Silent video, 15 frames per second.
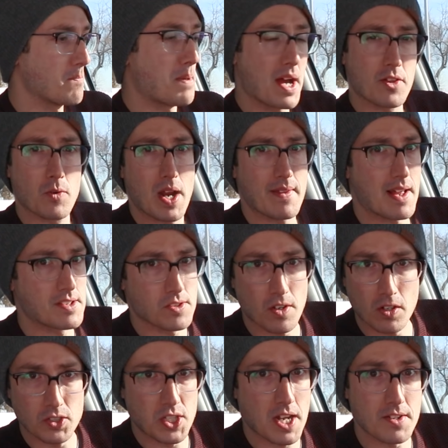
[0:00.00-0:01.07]
By the way, that's
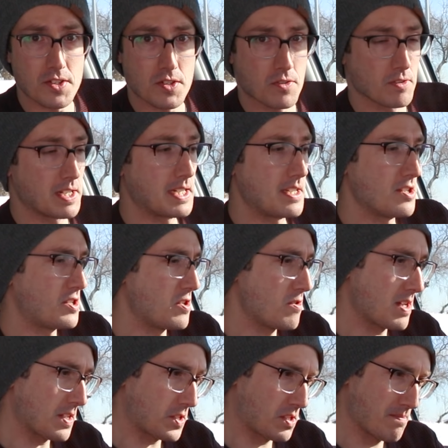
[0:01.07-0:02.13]
all touch screen. You do
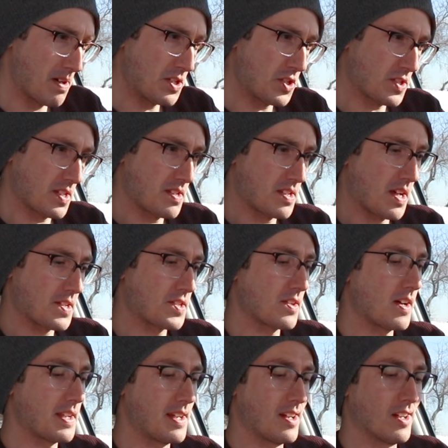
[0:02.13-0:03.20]
get smudges and dust
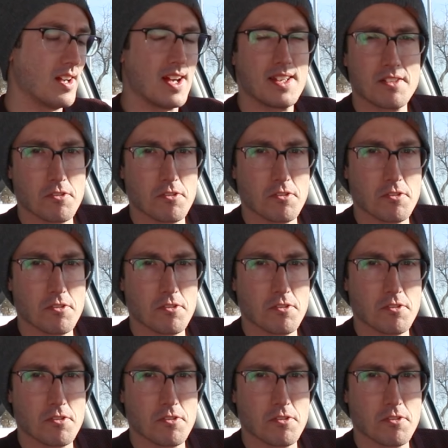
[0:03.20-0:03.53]
on here.